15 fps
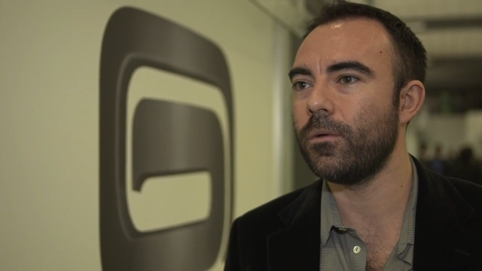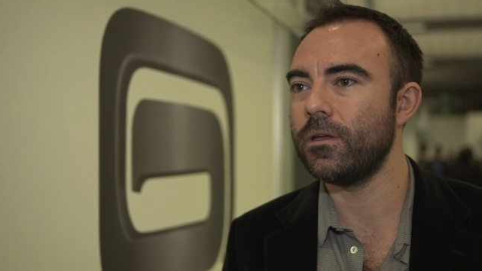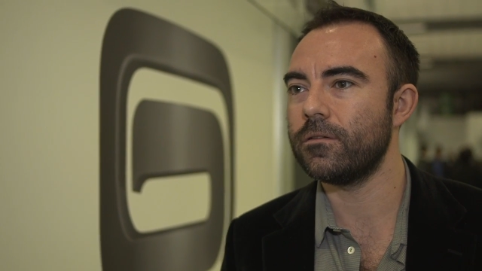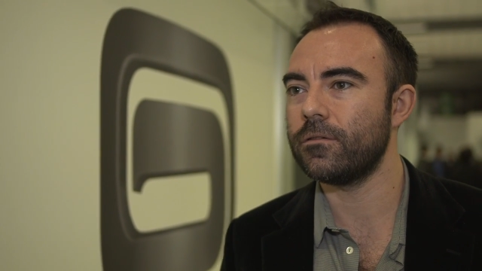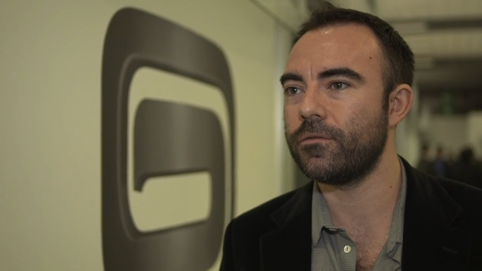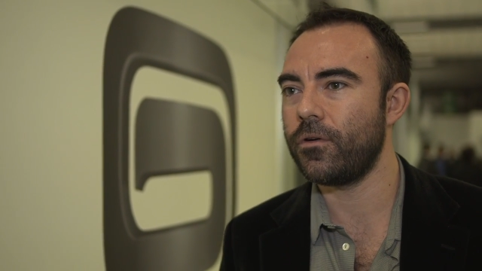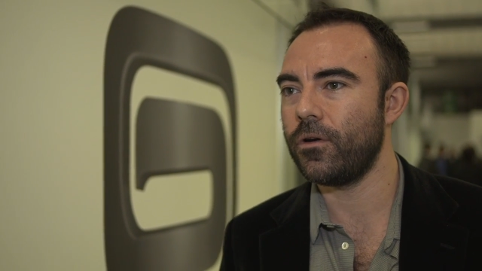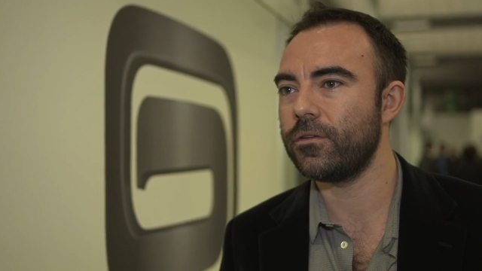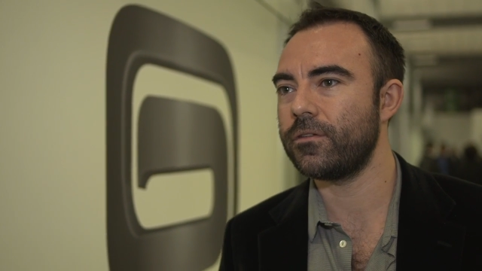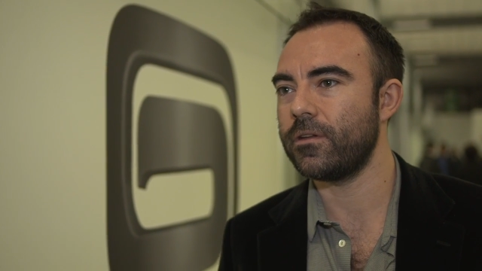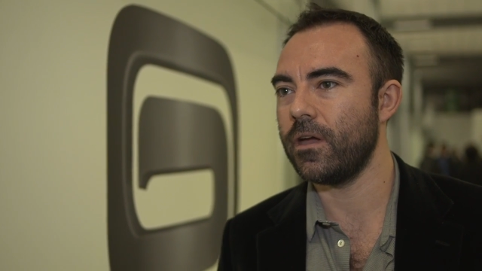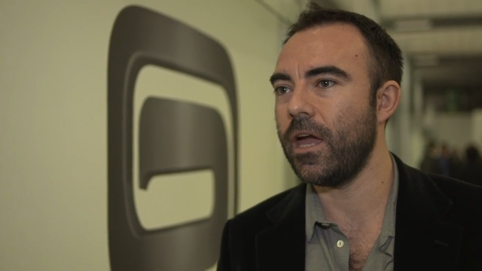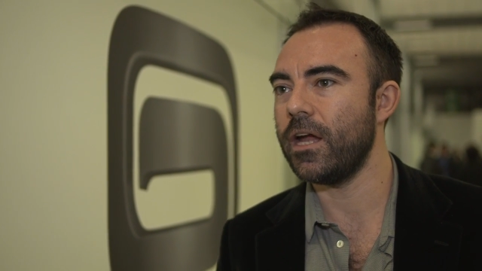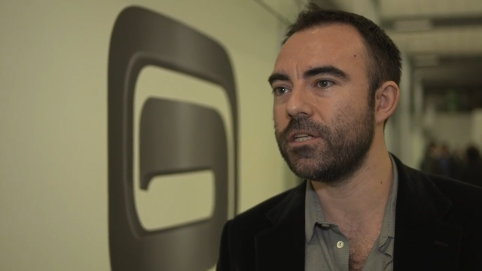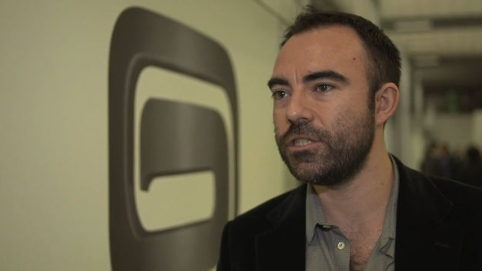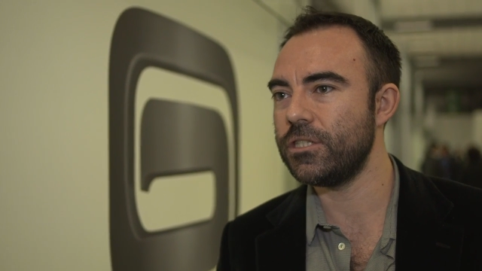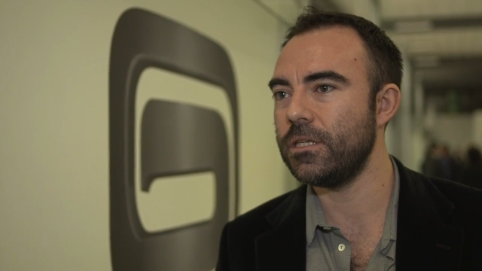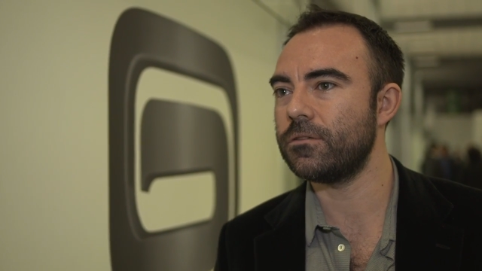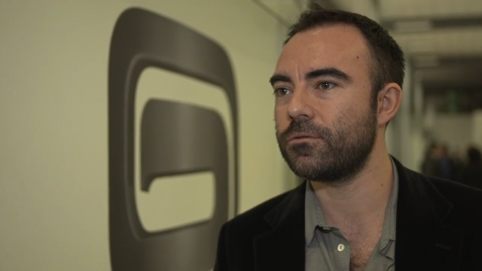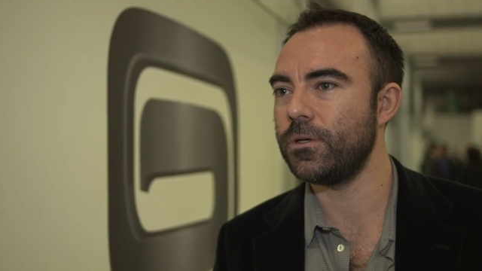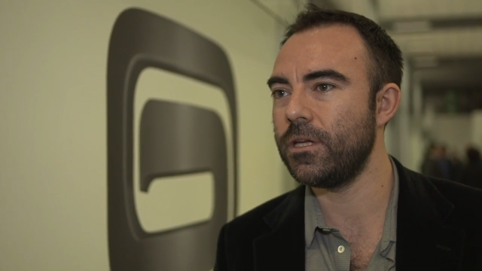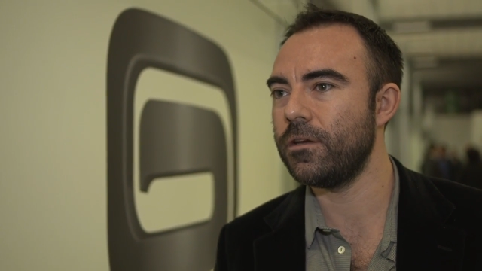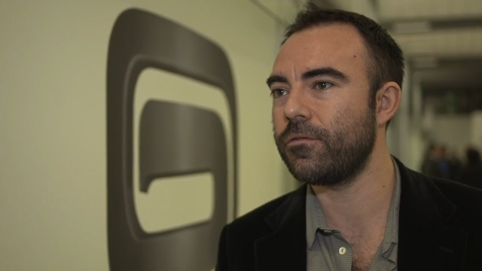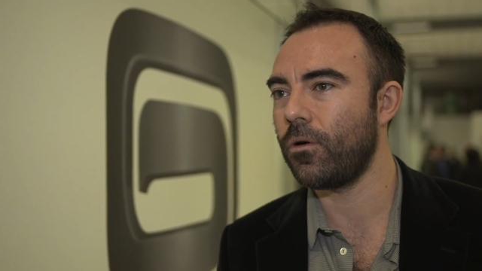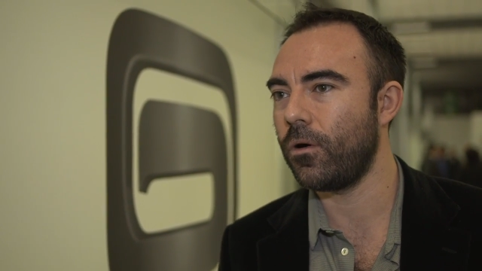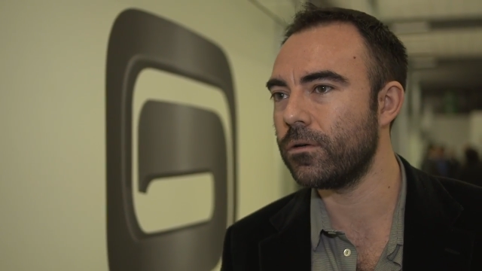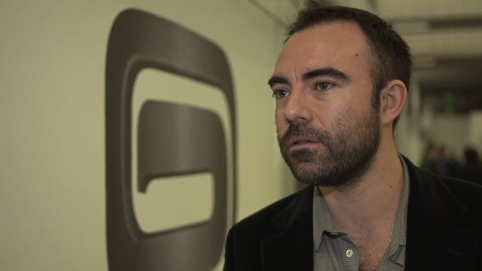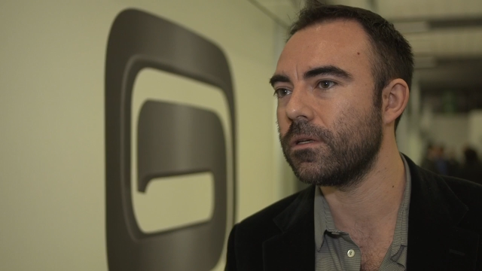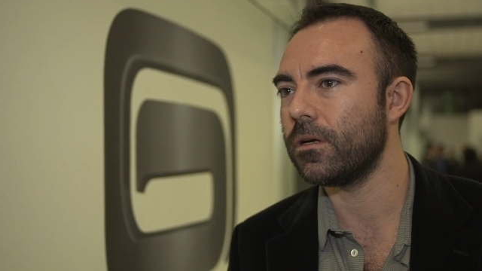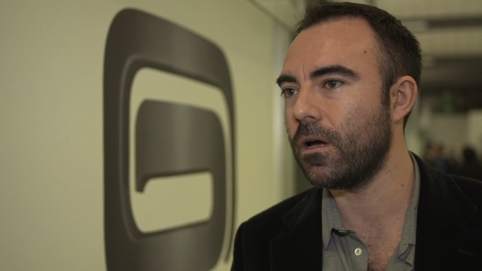with the first uh, LG 3D
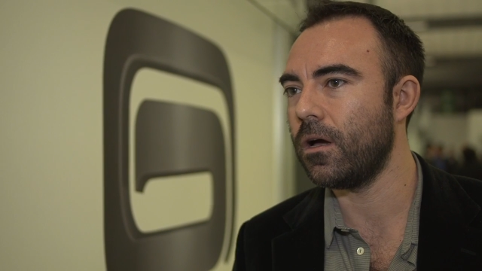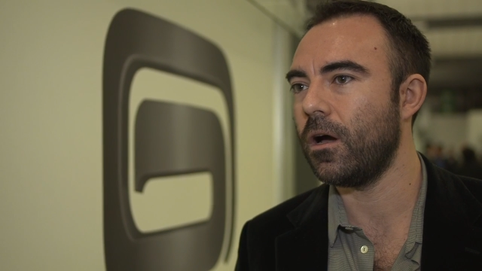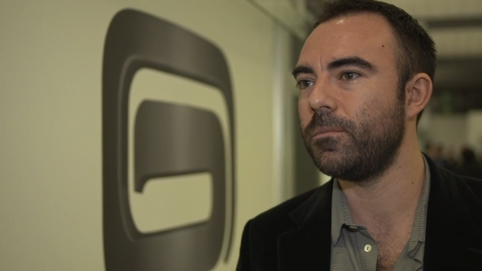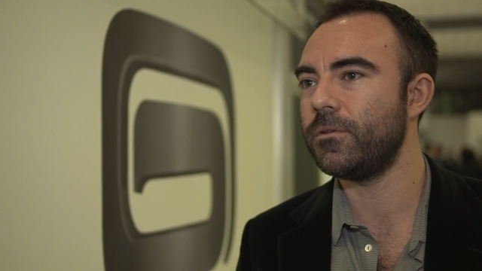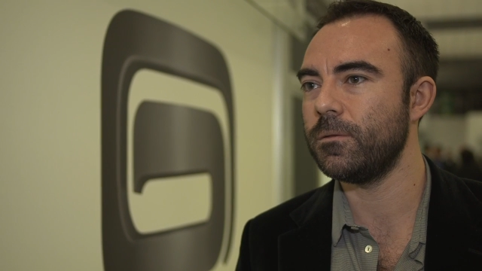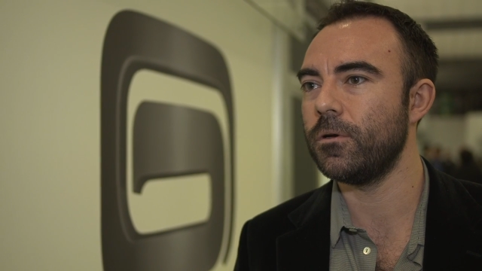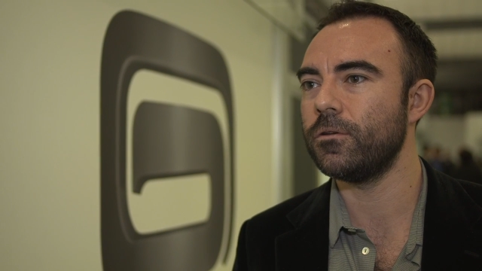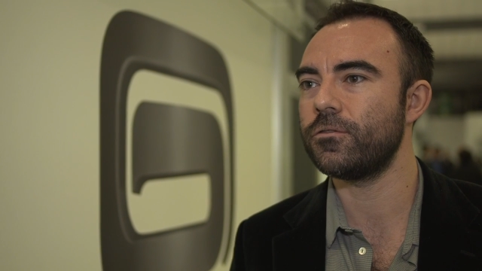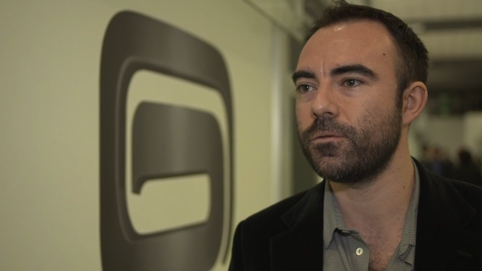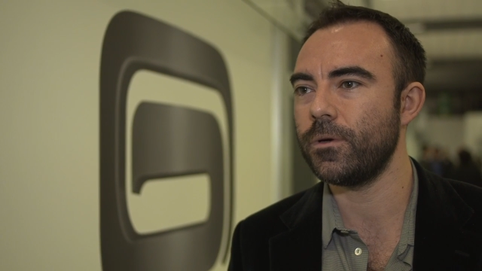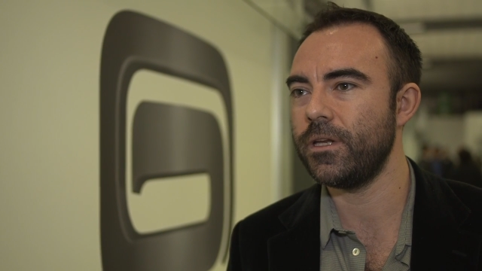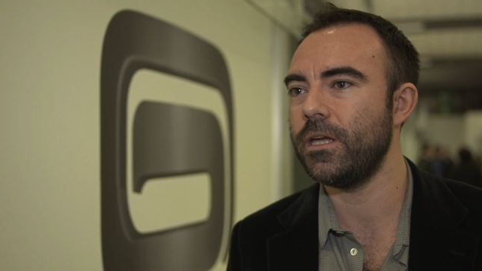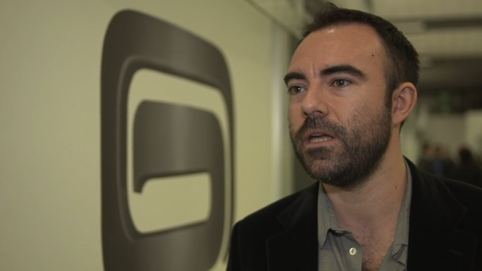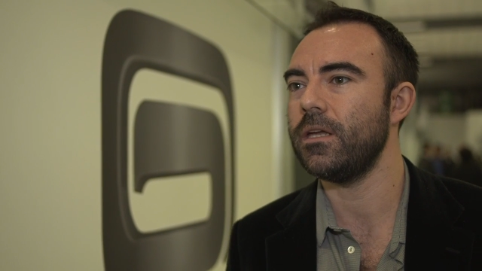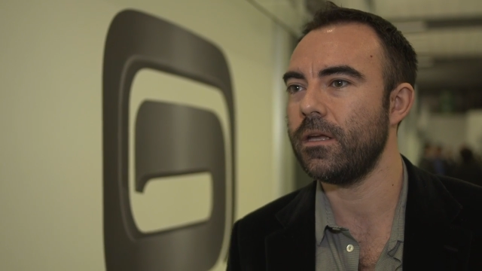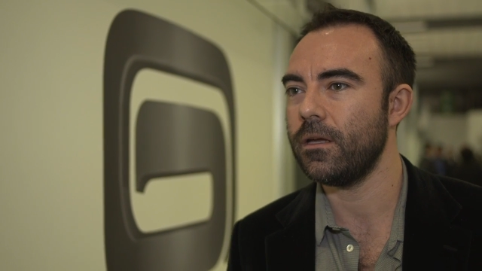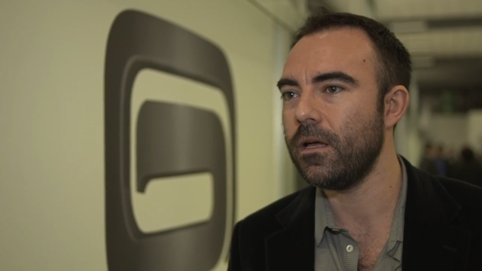phone, uh, Optimus 3D,